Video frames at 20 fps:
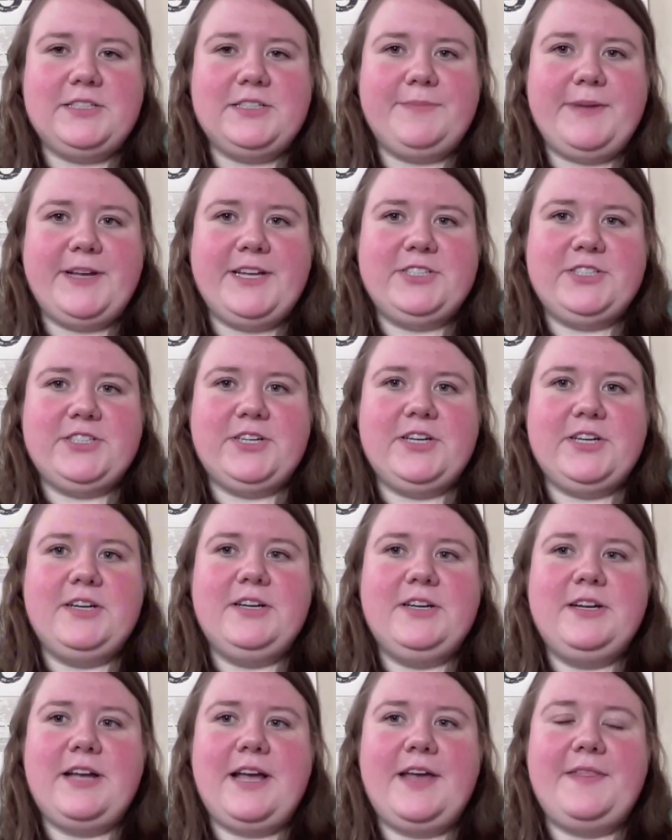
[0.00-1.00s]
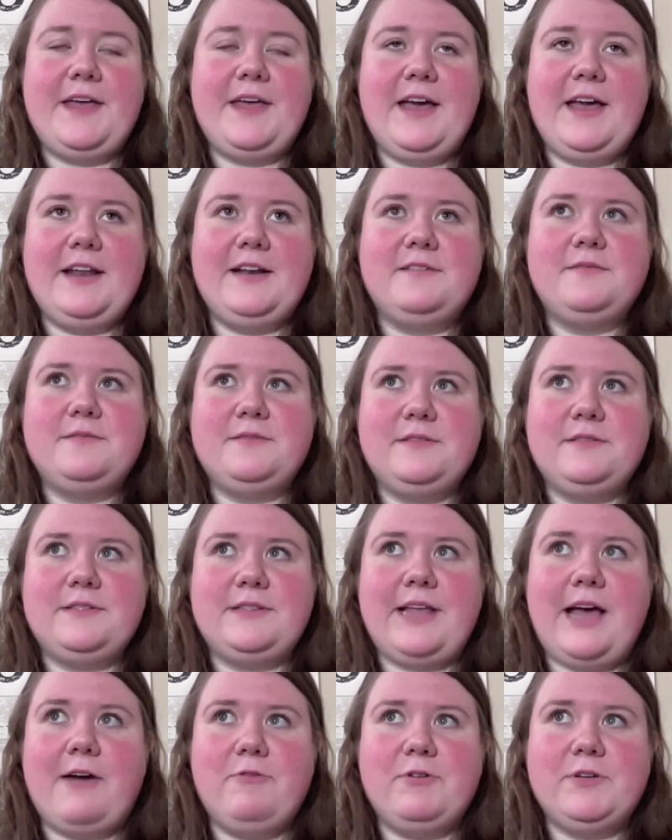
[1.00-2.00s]
major, and then
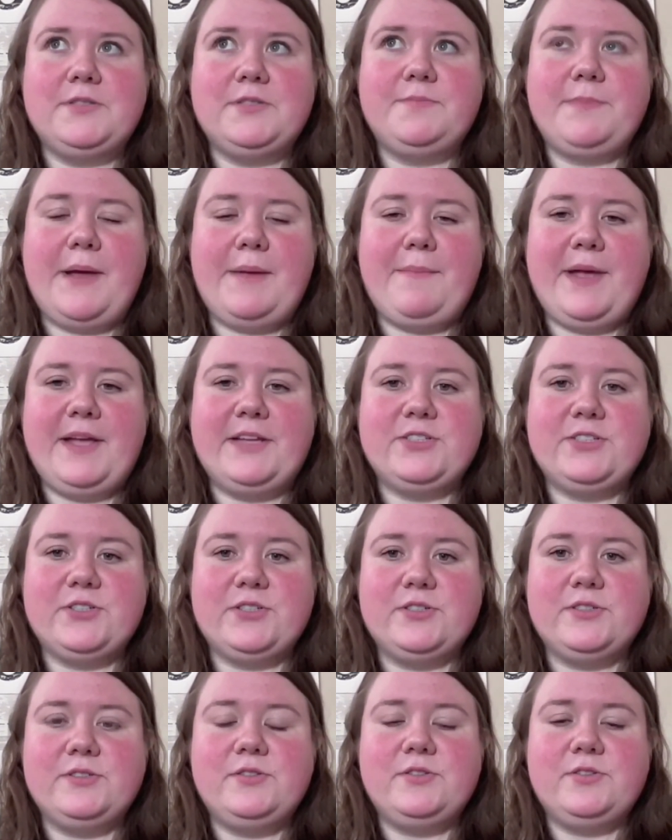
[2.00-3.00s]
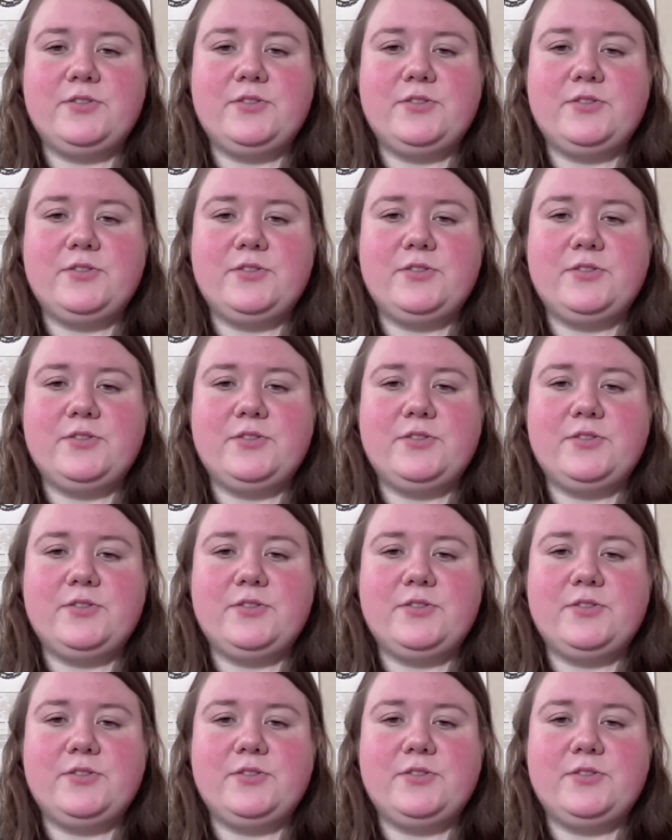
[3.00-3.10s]
that was my major